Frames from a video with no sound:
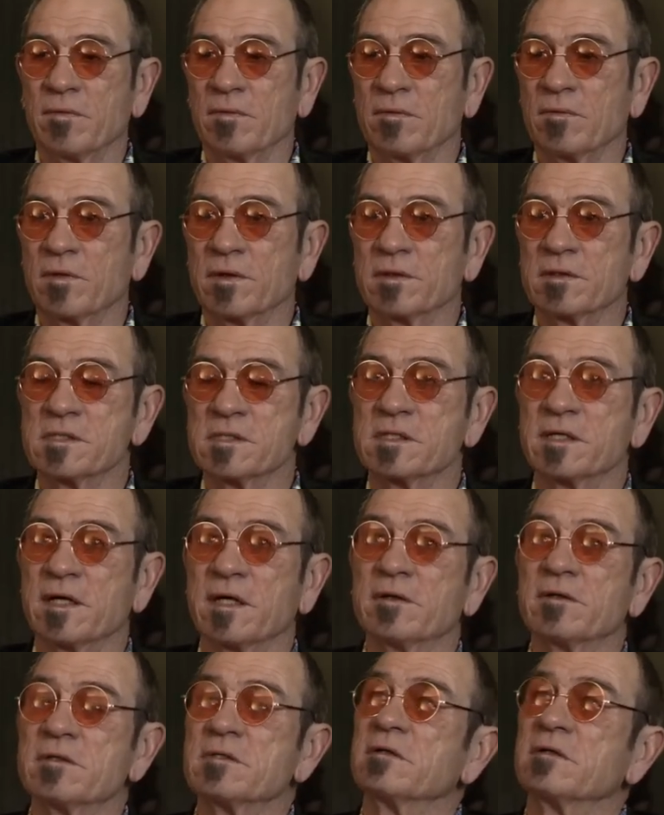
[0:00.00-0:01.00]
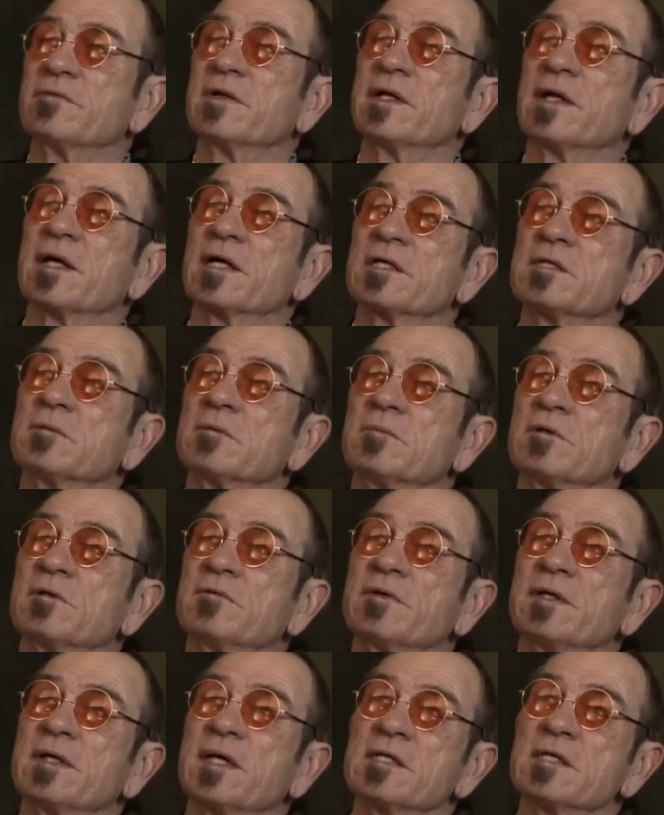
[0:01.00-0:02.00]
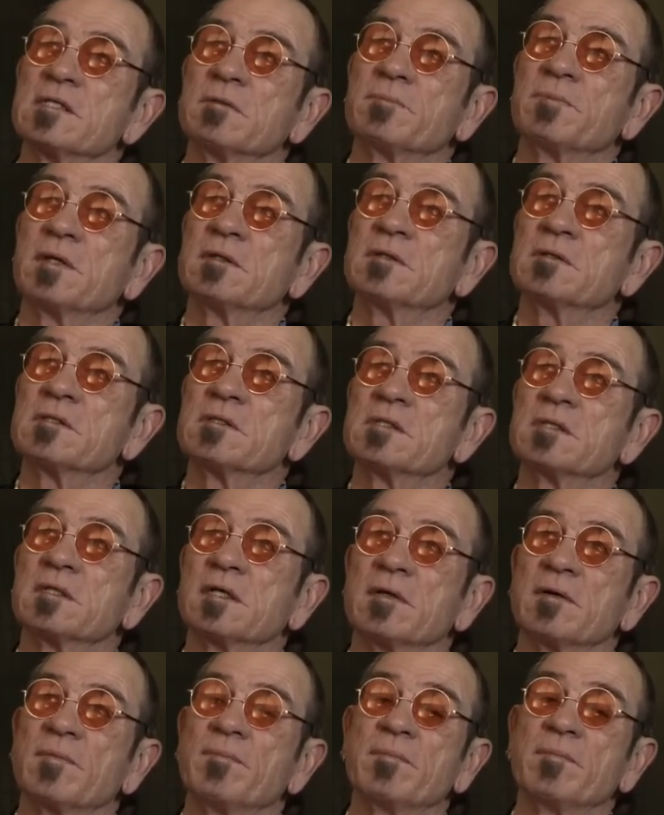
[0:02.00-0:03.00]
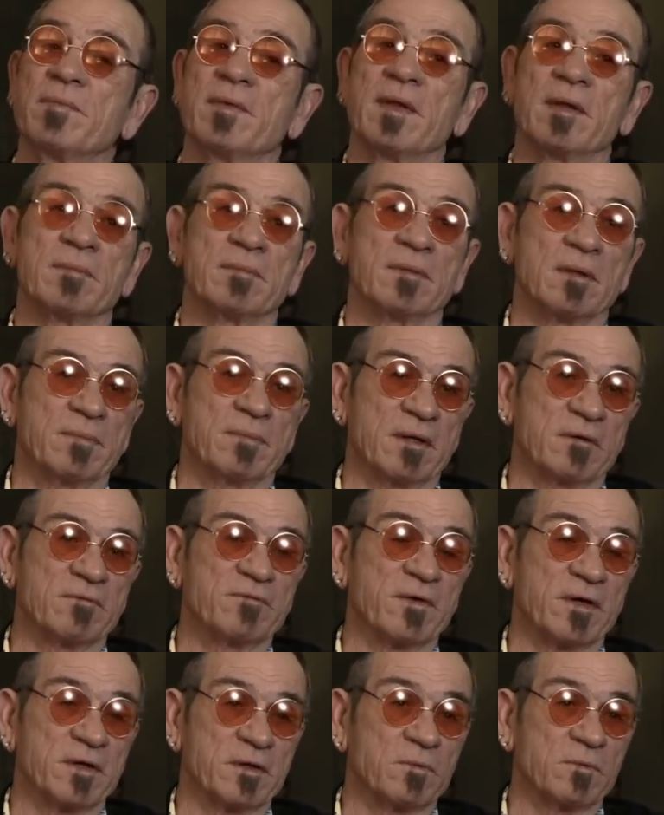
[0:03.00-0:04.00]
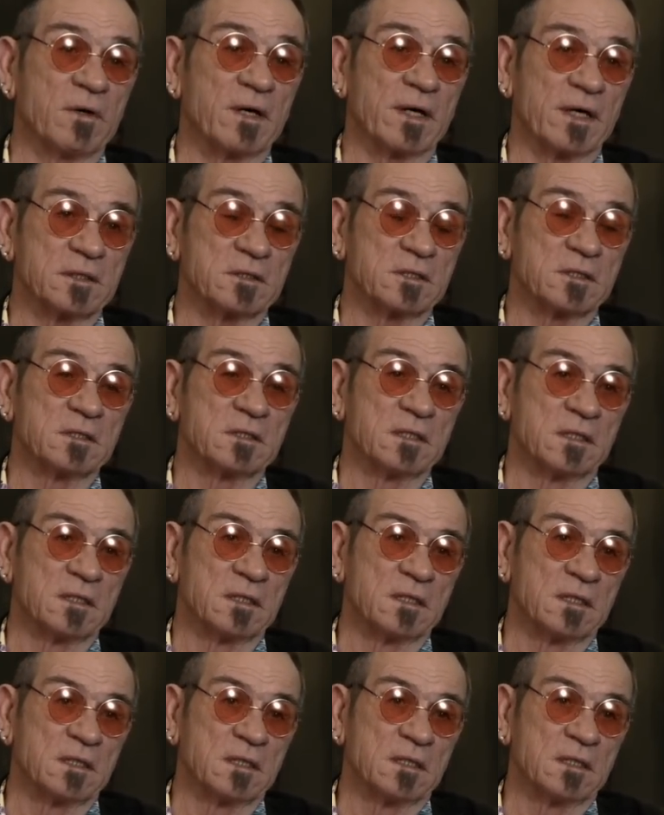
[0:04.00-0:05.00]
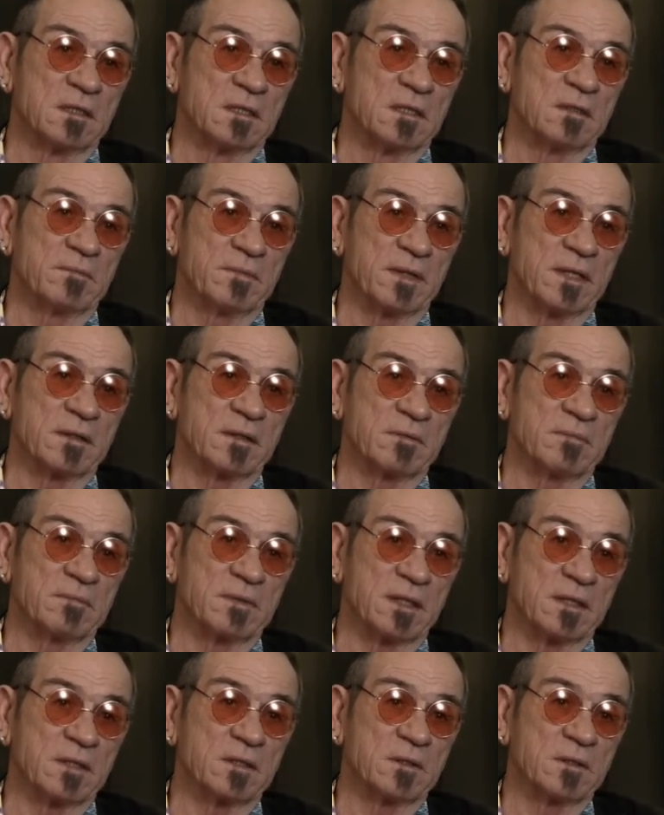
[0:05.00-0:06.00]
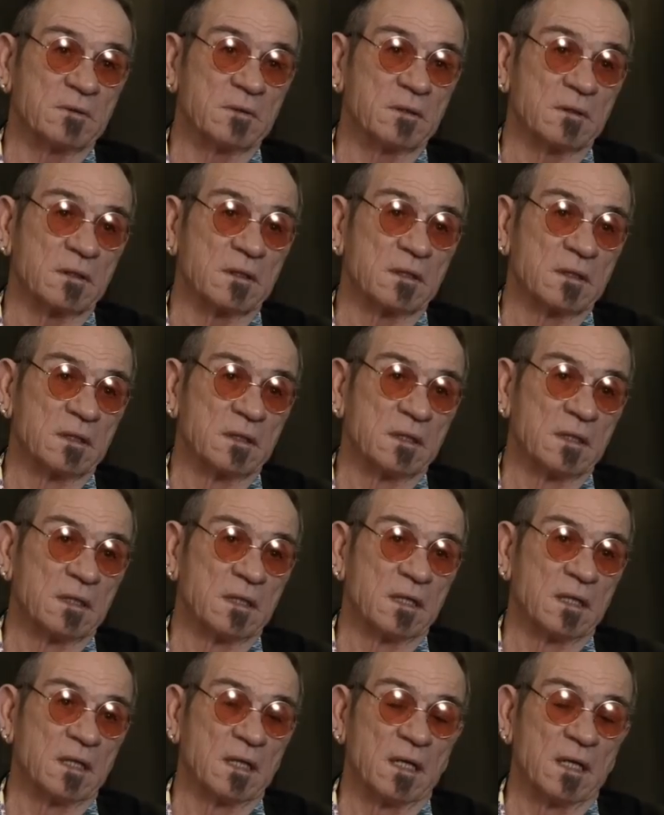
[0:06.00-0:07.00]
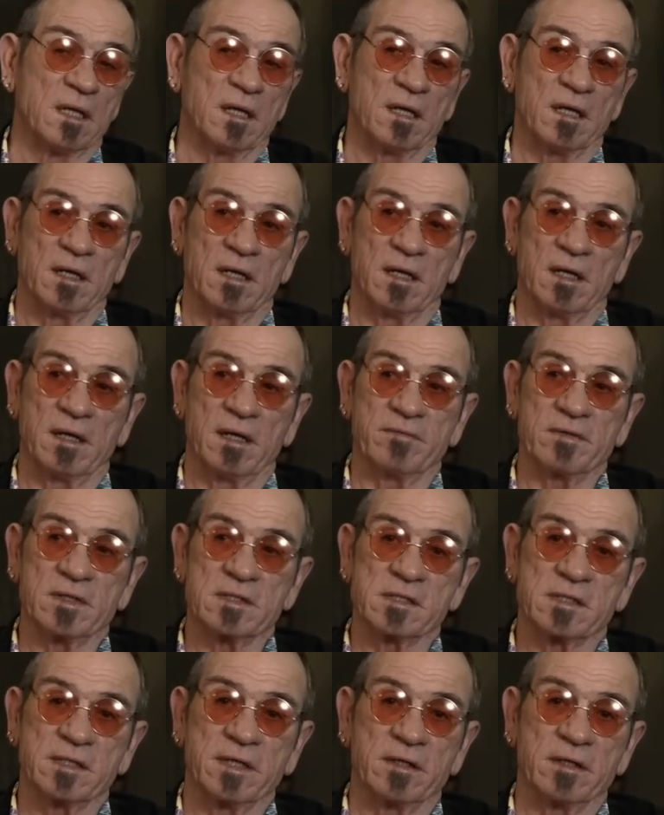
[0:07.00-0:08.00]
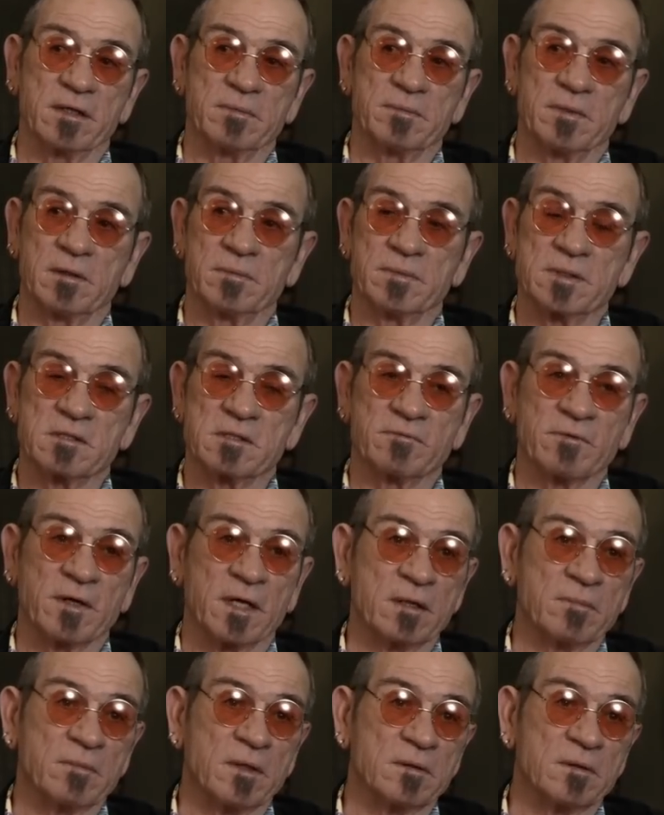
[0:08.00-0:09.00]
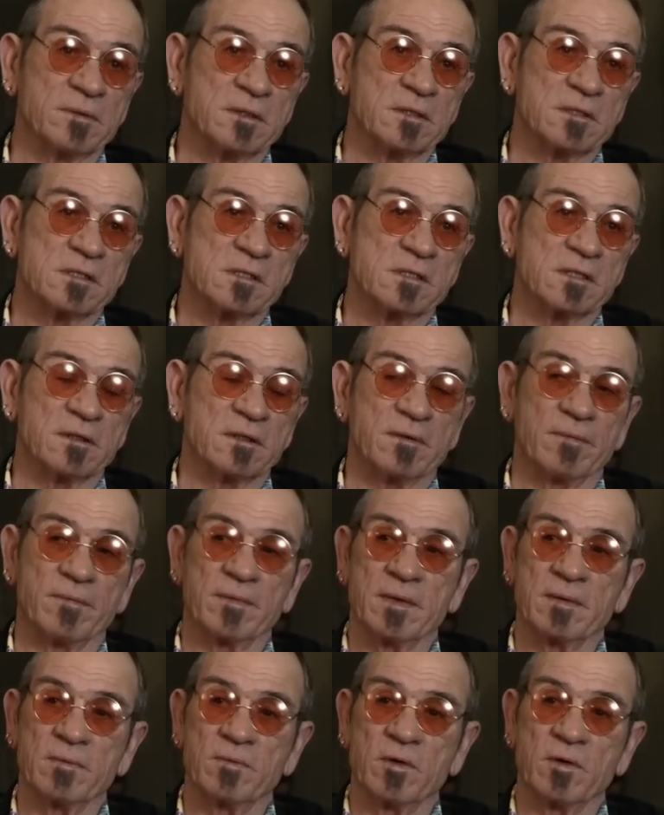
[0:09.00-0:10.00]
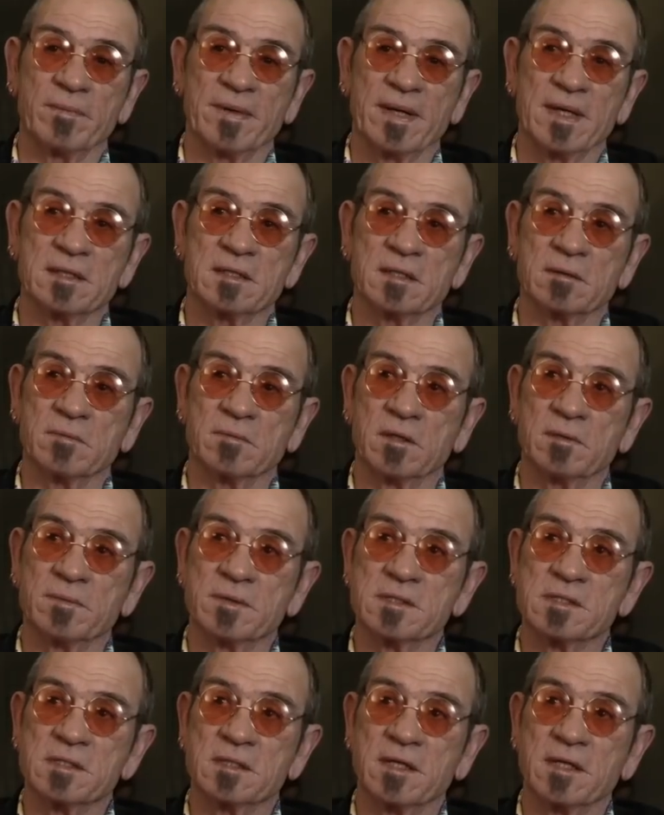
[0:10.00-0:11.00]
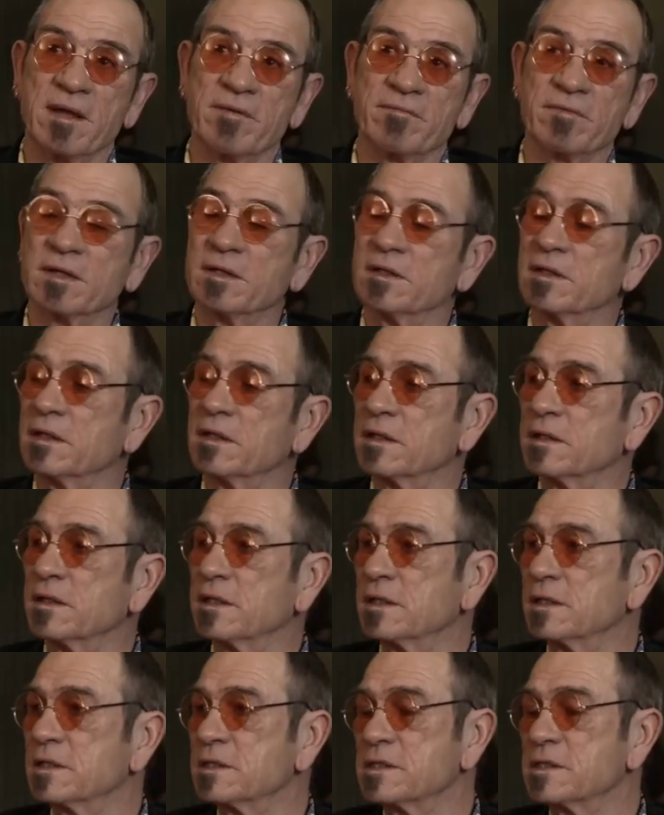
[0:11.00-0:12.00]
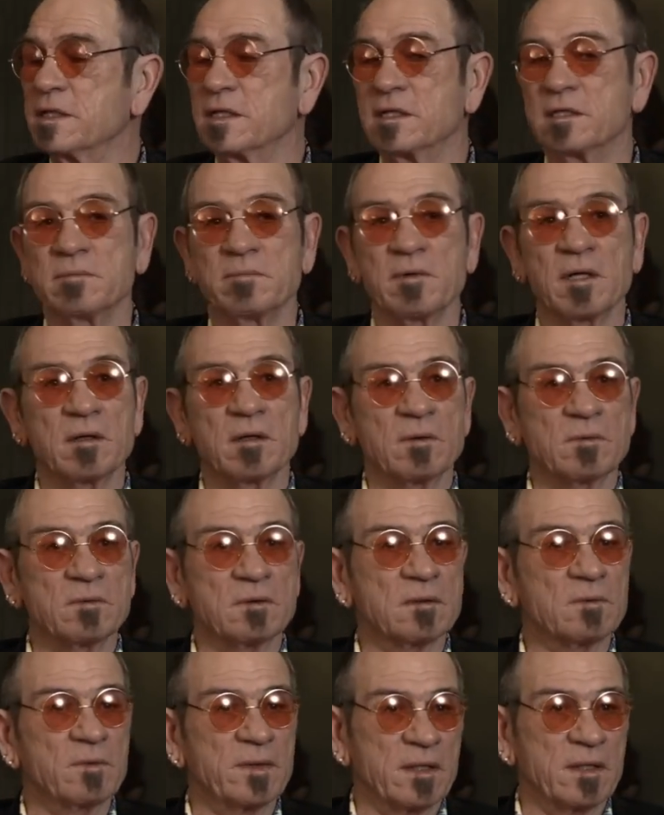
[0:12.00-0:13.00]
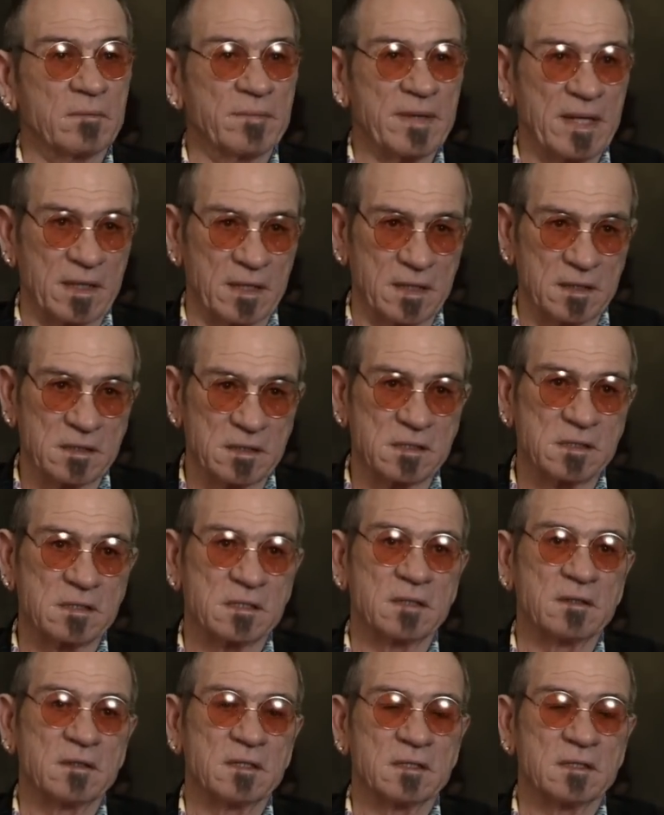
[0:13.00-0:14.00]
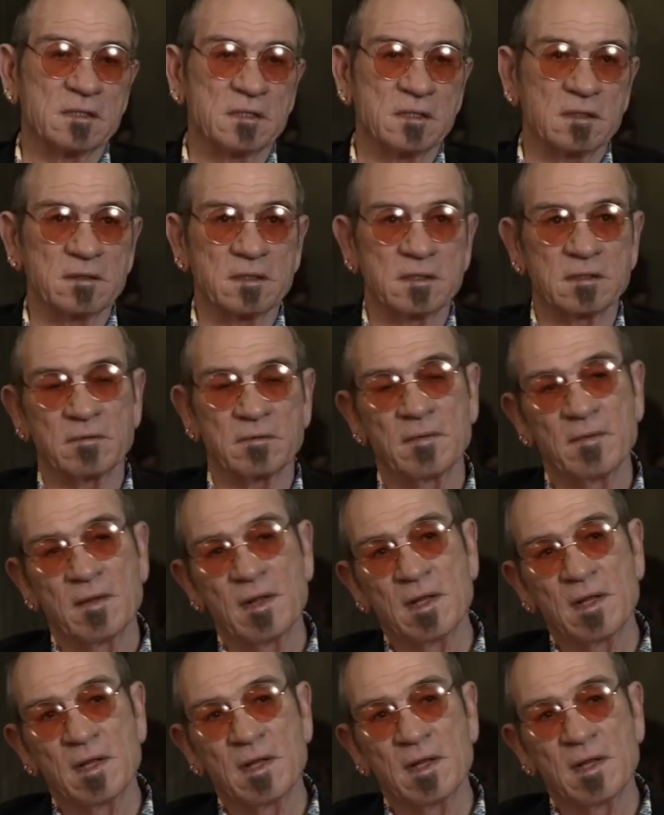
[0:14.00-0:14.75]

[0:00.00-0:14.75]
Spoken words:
What are the standards of an action movie? I suppose being fun to watch, being cool. Having scary moments, funny moments, romantic moments, and having seeing them all well balanced, so that the